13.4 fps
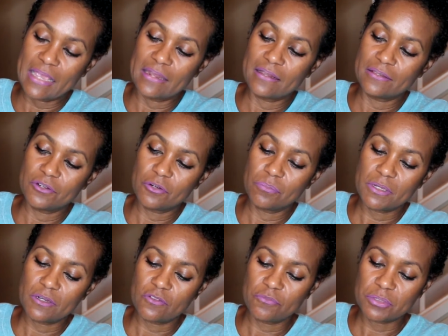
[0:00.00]
and a little
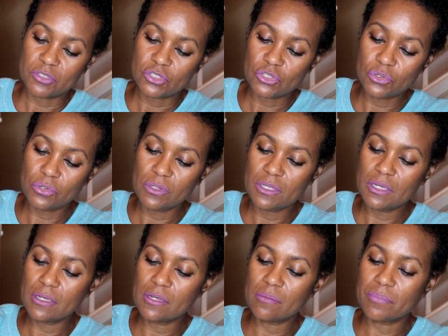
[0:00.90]
bit of
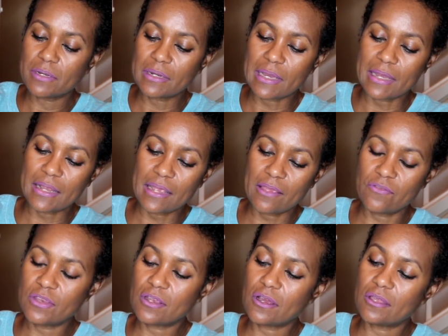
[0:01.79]
patchouli, but not
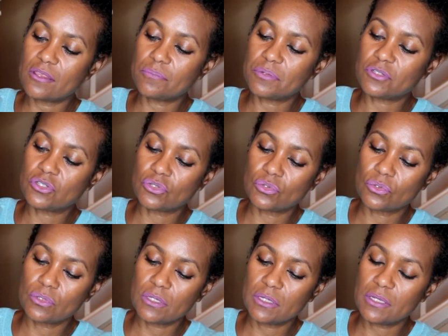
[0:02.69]
heavy on the
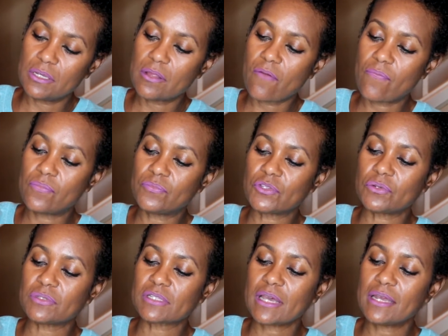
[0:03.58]
patchouli,
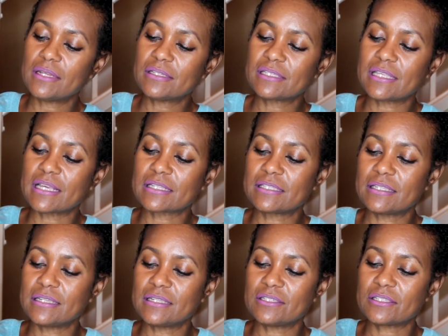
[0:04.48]
so it's kind of
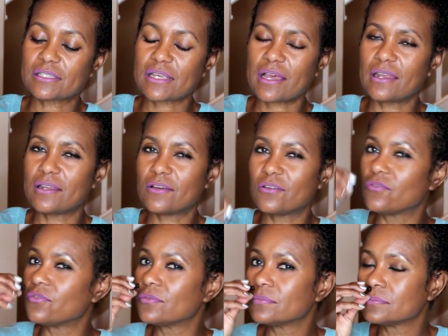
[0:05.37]
sexy and just kind
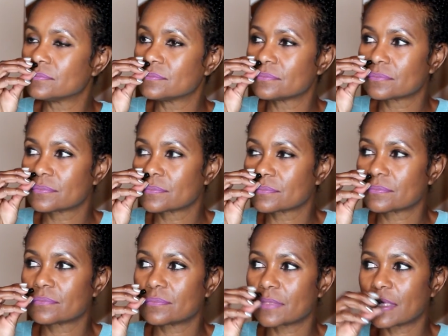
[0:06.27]
of
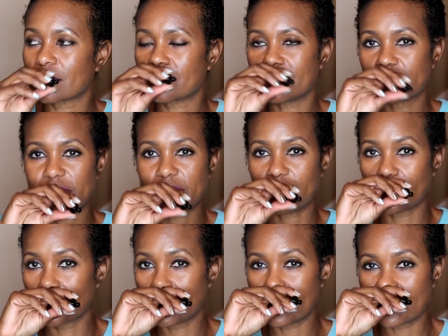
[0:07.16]
like
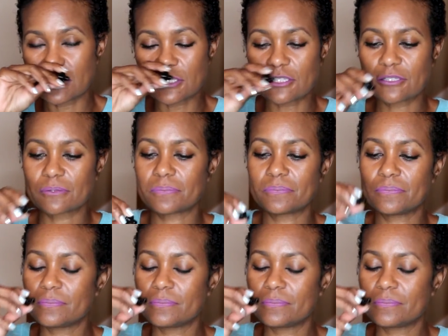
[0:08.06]
mysterious,